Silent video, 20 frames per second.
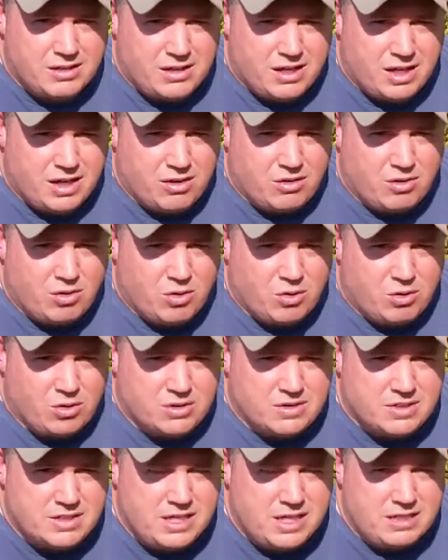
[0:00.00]
you know,
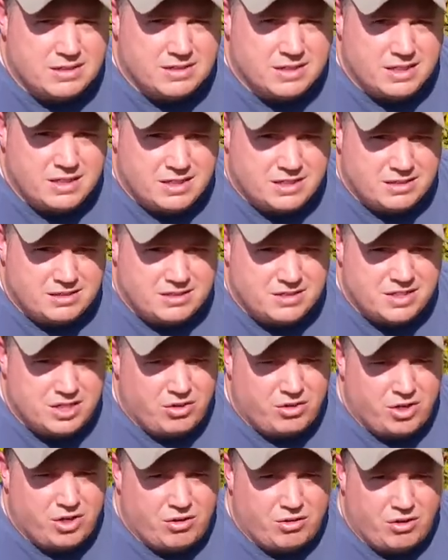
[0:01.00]
cold season
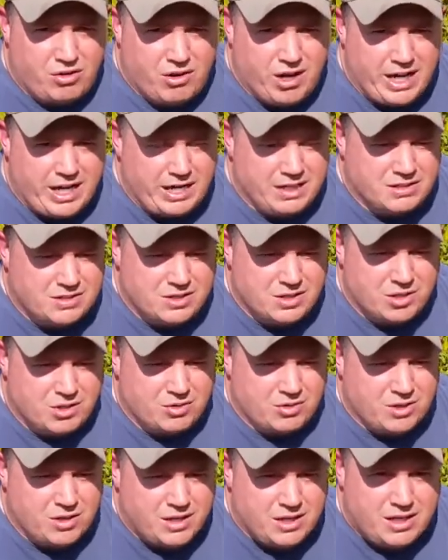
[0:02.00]
cereal grain.
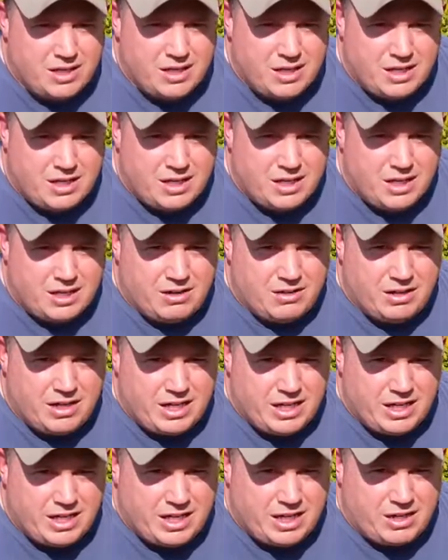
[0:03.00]
So, you know,
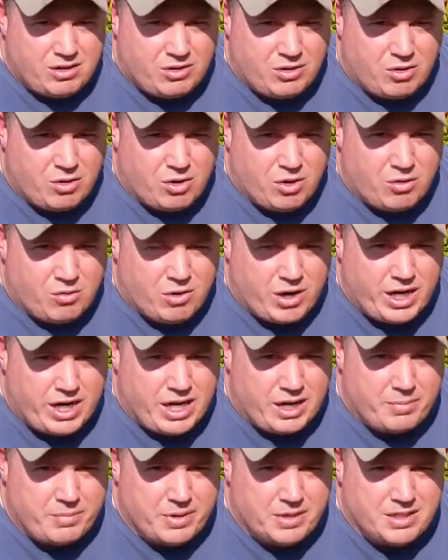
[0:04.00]
it, it'll grow right
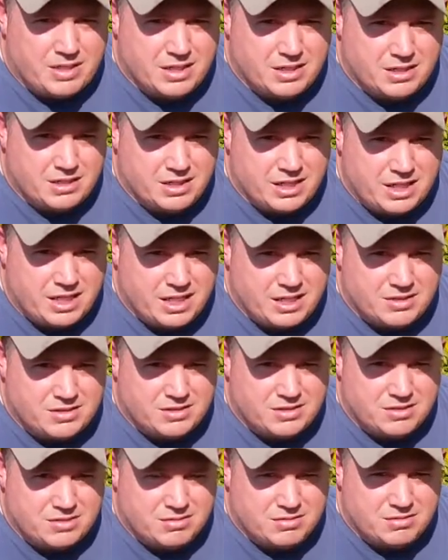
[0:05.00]
up until it
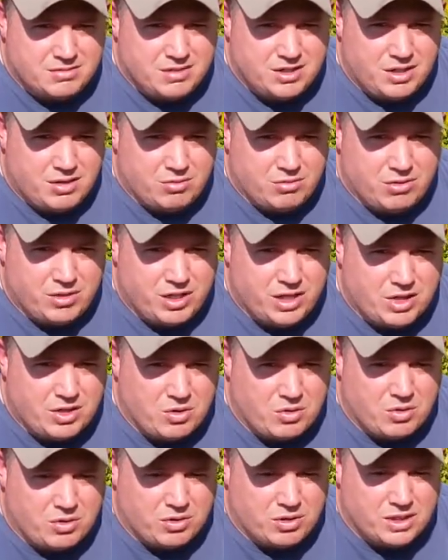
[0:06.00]
gets, you know, really
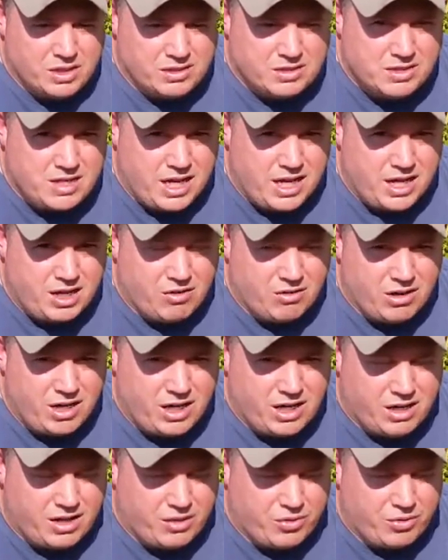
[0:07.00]
cold and stay
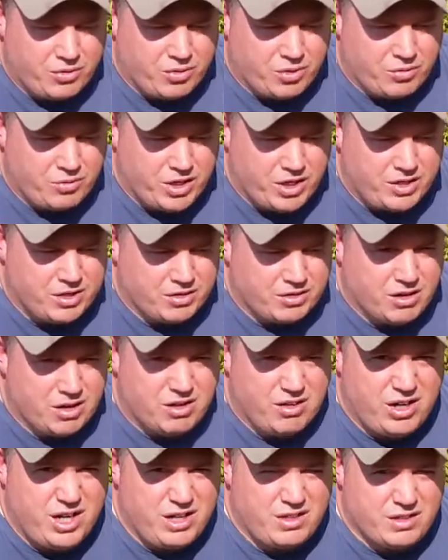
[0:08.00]
green all through the winter
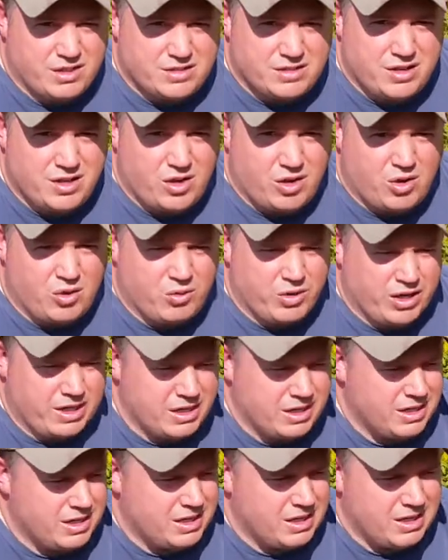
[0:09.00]
underneath the snow. And,
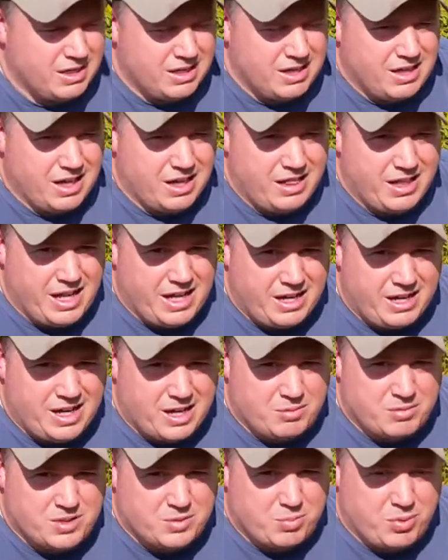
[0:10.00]
and then
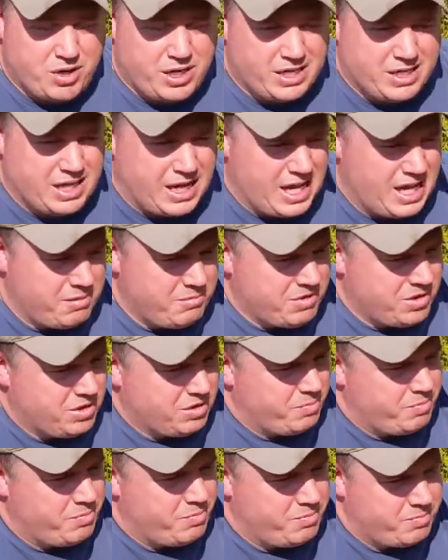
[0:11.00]
come springtime,
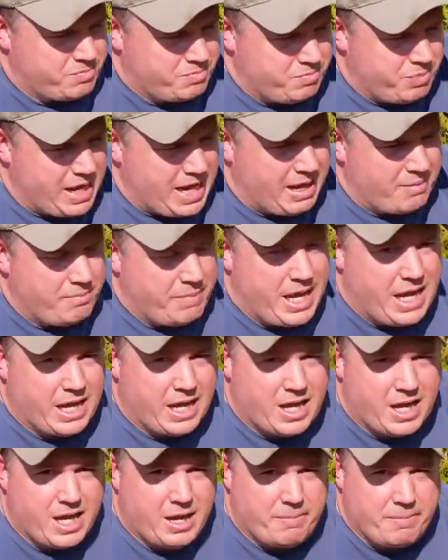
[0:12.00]
it'll pop
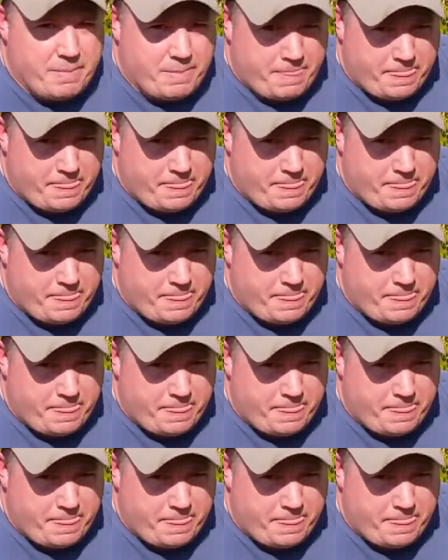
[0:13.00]
back up.